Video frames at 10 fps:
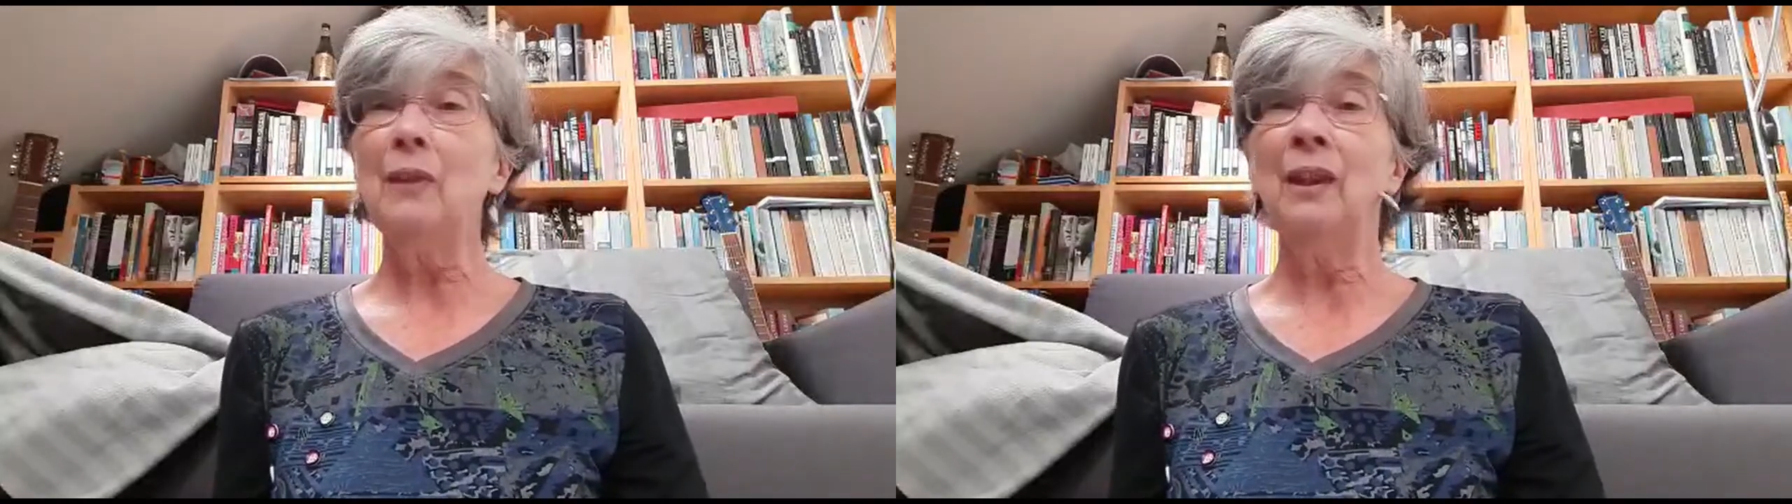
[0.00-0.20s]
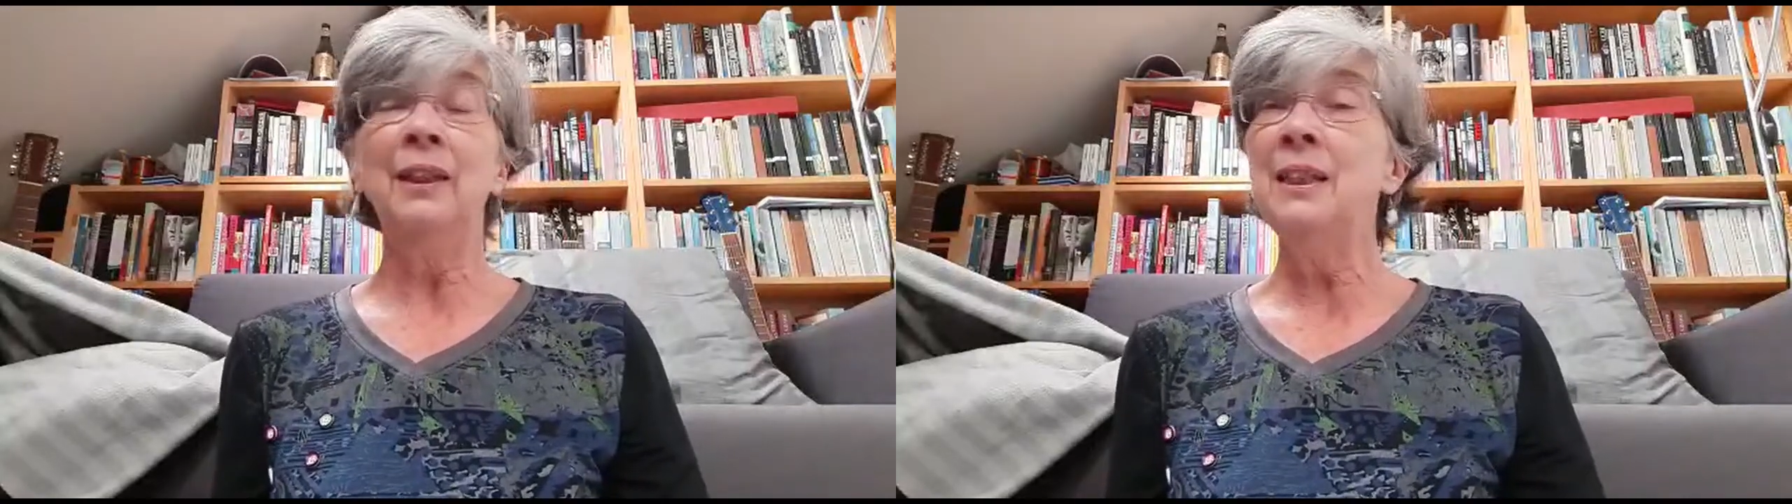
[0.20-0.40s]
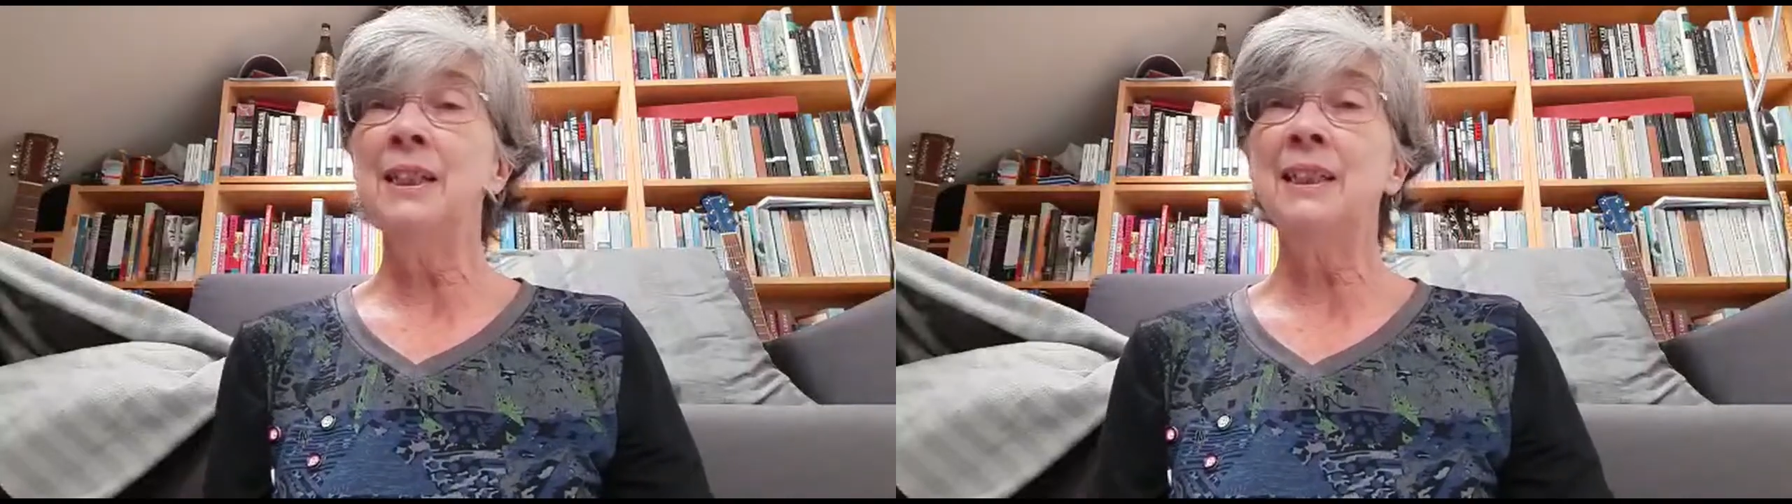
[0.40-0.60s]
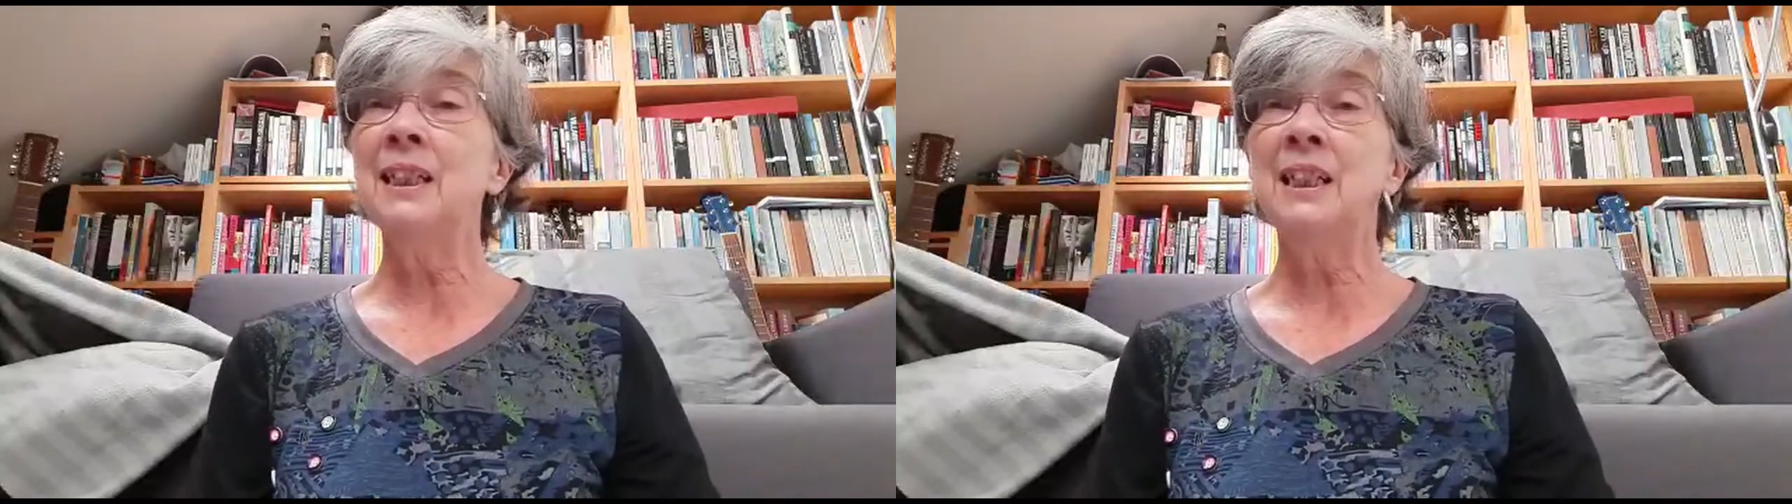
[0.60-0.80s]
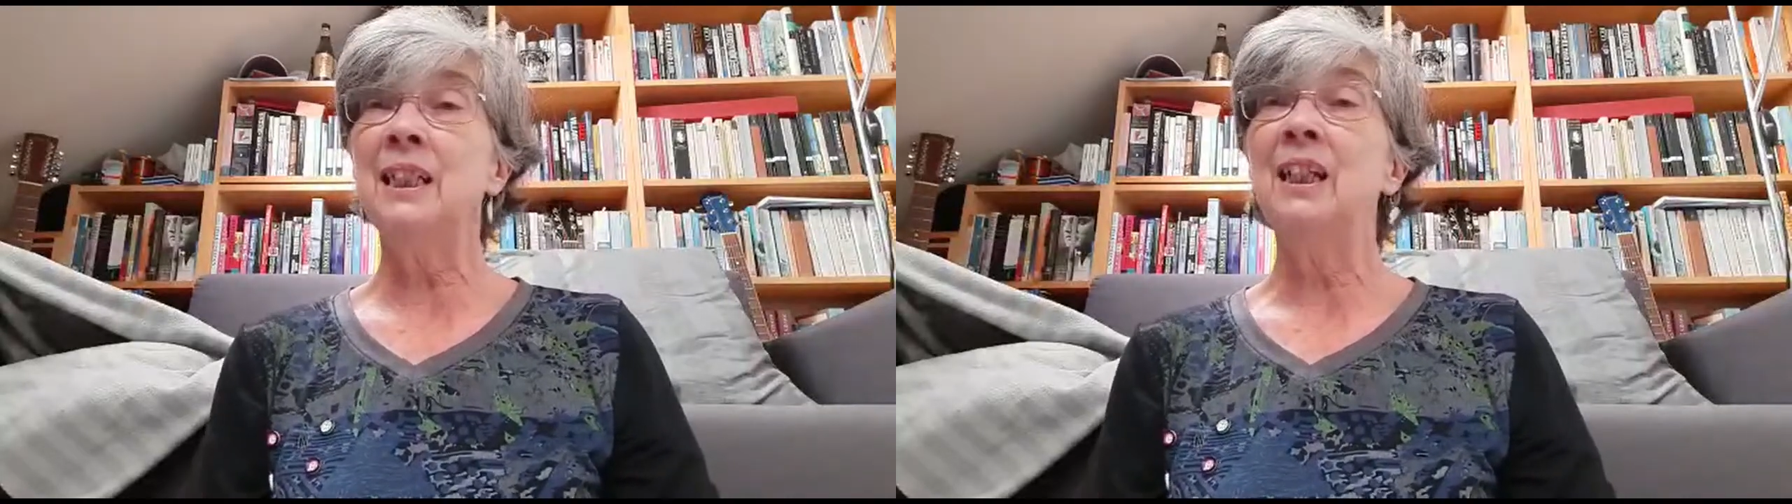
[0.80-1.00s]
in his
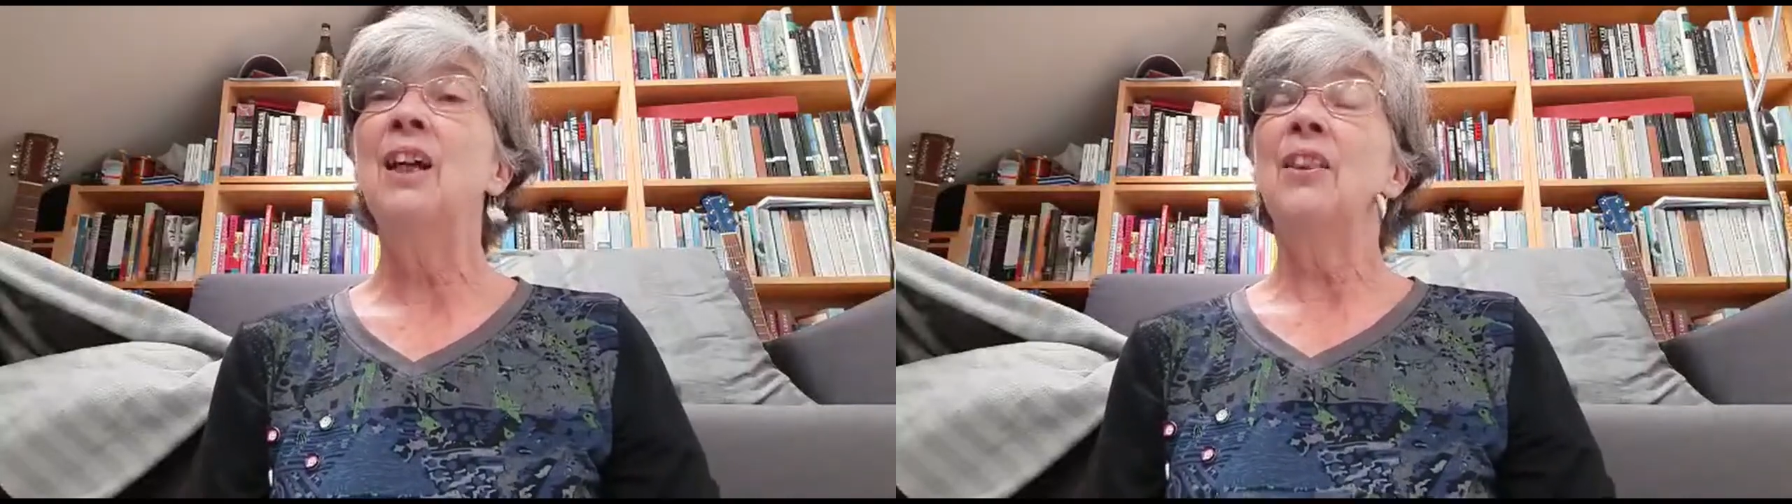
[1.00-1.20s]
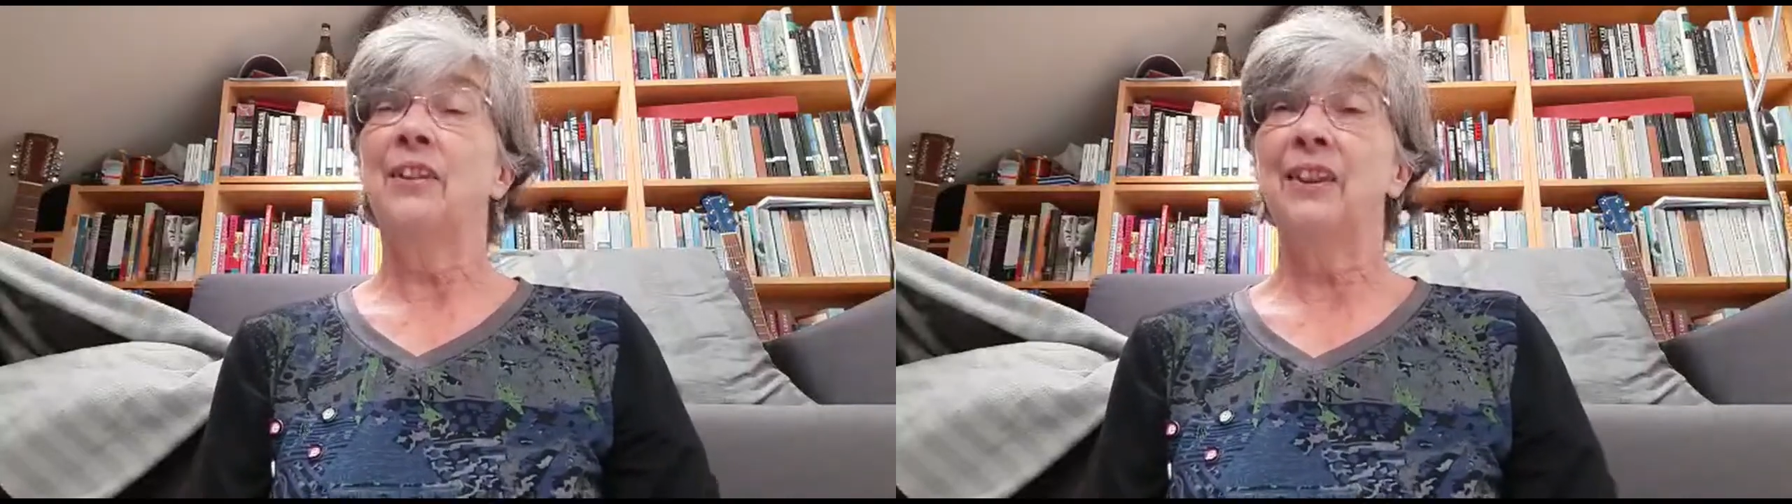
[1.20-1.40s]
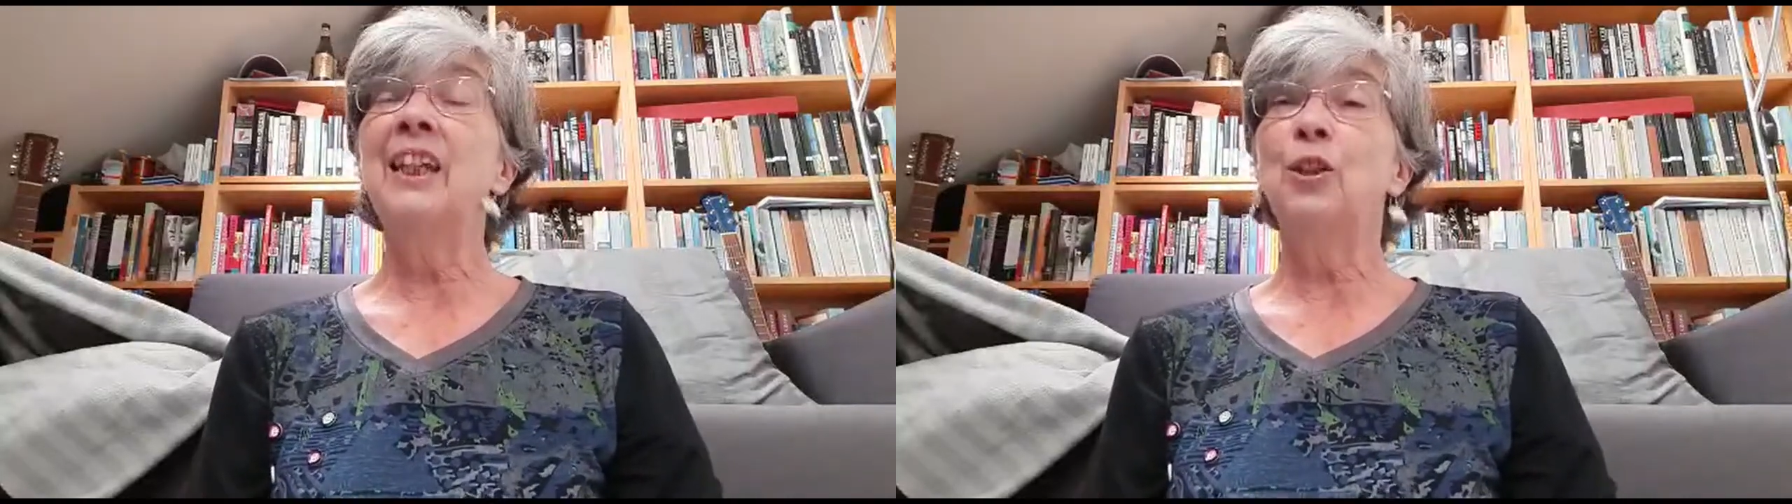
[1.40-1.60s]
city that they